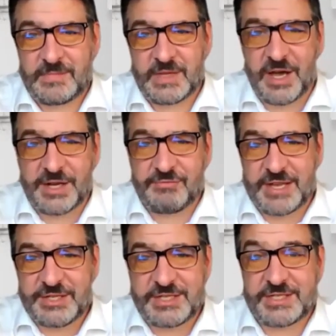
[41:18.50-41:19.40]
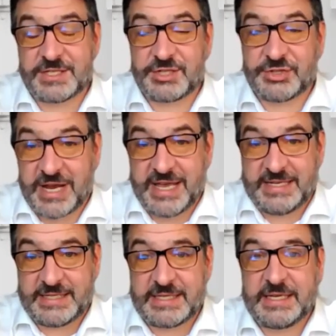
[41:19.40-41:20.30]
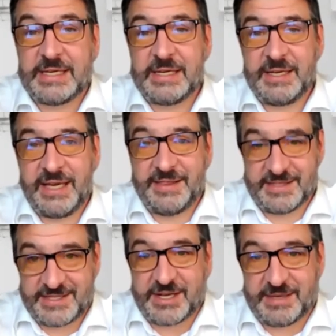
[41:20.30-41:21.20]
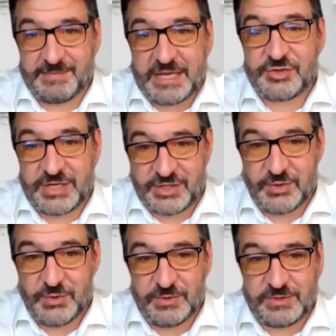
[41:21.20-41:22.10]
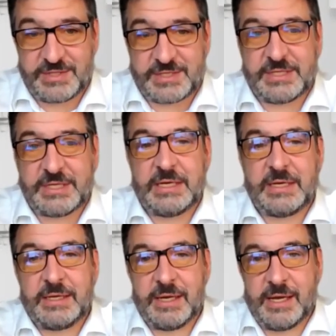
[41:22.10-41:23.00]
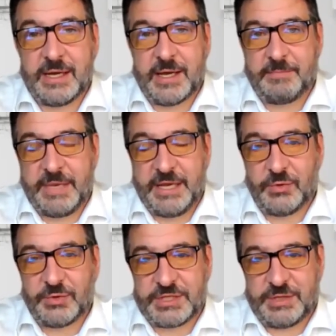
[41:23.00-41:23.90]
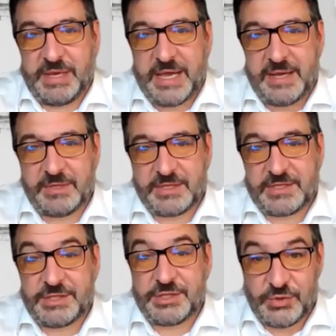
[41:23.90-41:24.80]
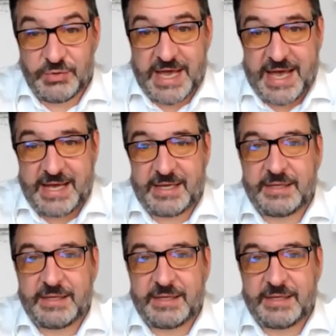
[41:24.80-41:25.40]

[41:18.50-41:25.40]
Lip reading: kind of registered and trained in the psychometric tools in order to be able to do that.